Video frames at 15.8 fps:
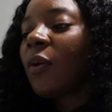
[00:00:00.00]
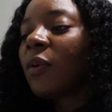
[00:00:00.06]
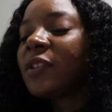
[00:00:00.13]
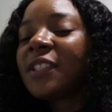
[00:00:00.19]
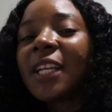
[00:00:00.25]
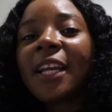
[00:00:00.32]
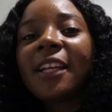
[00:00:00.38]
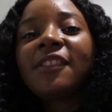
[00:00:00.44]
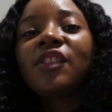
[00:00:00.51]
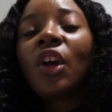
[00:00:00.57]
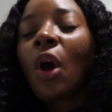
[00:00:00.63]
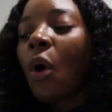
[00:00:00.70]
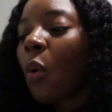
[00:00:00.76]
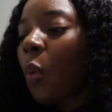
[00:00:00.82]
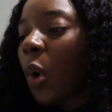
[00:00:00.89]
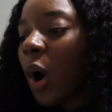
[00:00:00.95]
says,
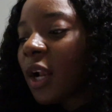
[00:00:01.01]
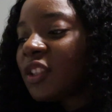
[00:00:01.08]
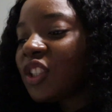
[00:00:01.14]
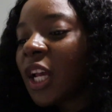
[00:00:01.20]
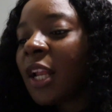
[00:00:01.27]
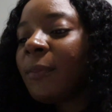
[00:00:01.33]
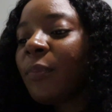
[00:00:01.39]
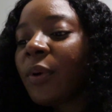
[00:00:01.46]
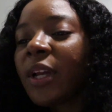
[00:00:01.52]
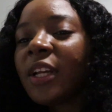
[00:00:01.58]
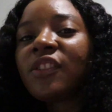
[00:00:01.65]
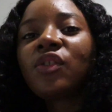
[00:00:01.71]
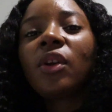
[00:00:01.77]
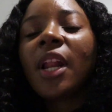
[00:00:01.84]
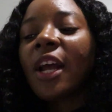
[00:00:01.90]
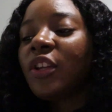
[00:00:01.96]
watch and pray
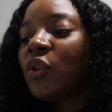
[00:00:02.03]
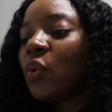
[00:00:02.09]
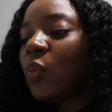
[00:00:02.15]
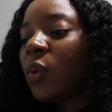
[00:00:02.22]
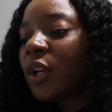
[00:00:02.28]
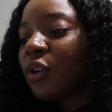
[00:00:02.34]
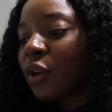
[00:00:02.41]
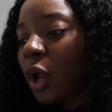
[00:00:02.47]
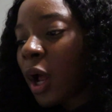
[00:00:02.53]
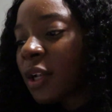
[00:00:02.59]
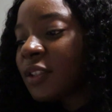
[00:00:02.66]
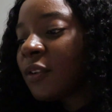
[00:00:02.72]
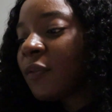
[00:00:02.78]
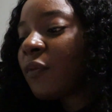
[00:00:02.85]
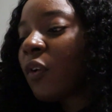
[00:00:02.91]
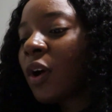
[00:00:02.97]
so that you will
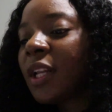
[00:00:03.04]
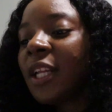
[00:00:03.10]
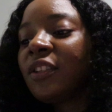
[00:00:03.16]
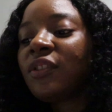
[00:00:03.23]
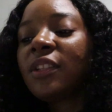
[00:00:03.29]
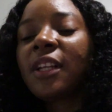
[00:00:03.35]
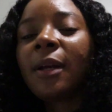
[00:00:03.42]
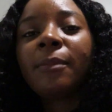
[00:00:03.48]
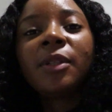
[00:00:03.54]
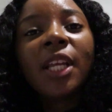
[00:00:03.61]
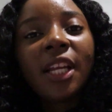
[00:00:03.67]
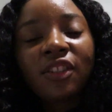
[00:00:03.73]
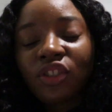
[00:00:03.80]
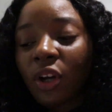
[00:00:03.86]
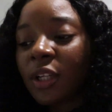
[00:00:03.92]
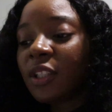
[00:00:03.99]
not fall into
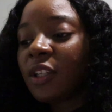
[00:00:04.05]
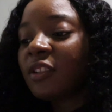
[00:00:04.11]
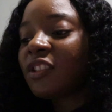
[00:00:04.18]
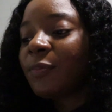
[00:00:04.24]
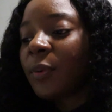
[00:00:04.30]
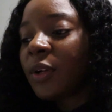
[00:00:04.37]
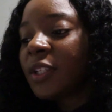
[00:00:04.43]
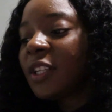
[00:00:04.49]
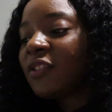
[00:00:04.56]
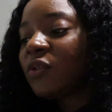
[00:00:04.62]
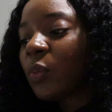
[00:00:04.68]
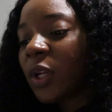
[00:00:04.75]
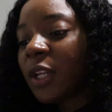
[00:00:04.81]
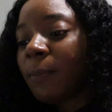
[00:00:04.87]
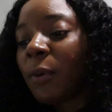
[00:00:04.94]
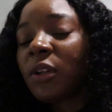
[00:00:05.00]
temptation. The spirit is
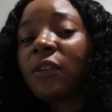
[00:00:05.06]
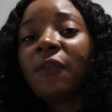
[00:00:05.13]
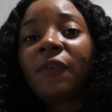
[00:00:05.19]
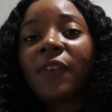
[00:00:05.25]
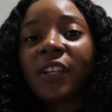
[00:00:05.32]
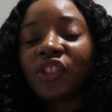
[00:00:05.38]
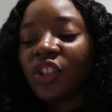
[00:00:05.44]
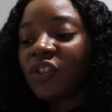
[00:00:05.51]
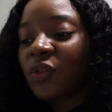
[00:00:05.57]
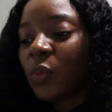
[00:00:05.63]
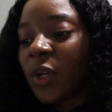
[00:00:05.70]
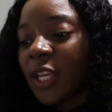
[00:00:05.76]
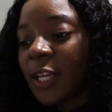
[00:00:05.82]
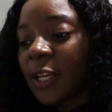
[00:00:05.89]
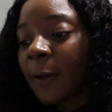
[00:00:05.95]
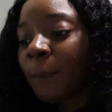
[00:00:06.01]
willing, but the flesh is
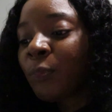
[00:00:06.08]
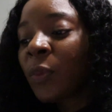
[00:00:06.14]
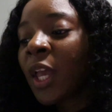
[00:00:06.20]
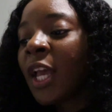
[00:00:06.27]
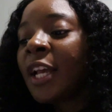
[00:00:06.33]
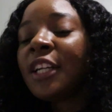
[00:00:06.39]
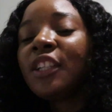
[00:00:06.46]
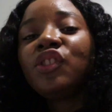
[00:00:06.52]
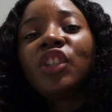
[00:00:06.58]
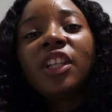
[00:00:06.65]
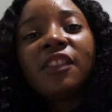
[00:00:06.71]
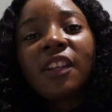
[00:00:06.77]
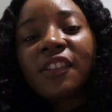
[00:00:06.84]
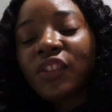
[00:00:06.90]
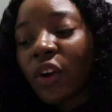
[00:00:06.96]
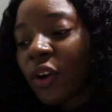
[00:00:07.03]
weak.
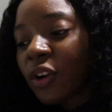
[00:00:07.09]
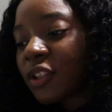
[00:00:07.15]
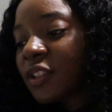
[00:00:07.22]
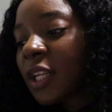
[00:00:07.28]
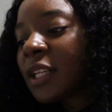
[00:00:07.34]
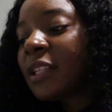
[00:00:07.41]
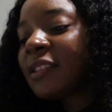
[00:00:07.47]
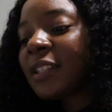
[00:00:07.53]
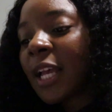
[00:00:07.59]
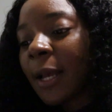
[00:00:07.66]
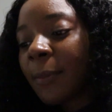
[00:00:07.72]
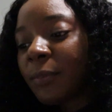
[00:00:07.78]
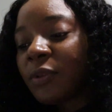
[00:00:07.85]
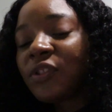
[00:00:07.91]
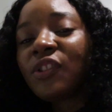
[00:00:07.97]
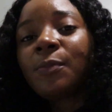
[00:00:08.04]
Jesus urged the
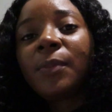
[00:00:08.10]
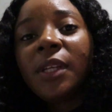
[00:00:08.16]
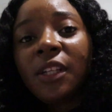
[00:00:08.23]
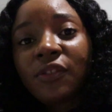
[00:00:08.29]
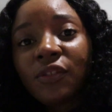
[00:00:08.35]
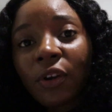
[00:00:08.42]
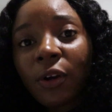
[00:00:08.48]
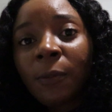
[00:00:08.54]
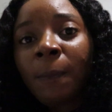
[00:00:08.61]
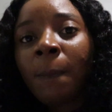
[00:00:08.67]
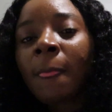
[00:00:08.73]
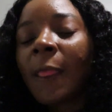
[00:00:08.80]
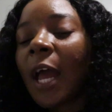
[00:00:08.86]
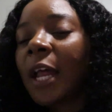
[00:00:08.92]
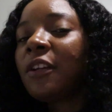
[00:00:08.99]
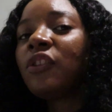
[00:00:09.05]
disciples Peter
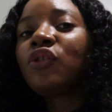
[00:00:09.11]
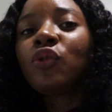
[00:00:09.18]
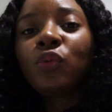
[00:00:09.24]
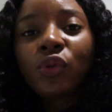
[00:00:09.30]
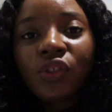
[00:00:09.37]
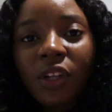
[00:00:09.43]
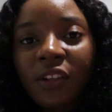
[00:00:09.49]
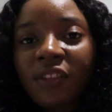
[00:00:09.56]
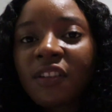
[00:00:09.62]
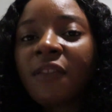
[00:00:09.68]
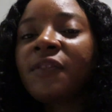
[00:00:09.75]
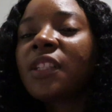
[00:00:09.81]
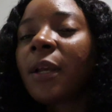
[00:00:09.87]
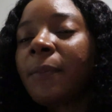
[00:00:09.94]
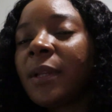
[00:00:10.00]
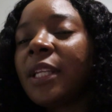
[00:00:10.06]
and the two sons
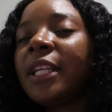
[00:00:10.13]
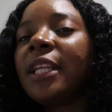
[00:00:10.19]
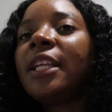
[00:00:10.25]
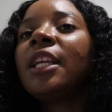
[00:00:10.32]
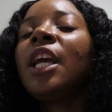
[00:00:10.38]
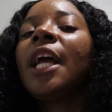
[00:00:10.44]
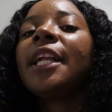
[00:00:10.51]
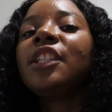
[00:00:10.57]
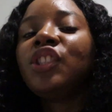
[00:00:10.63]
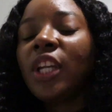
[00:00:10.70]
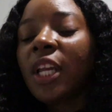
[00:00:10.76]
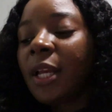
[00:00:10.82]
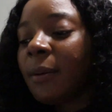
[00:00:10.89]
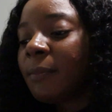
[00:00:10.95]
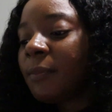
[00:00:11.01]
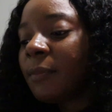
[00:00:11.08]
of Zebedee,
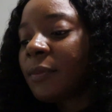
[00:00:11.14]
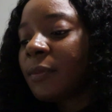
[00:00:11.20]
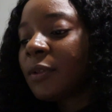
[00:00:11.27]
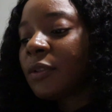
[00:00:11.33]
James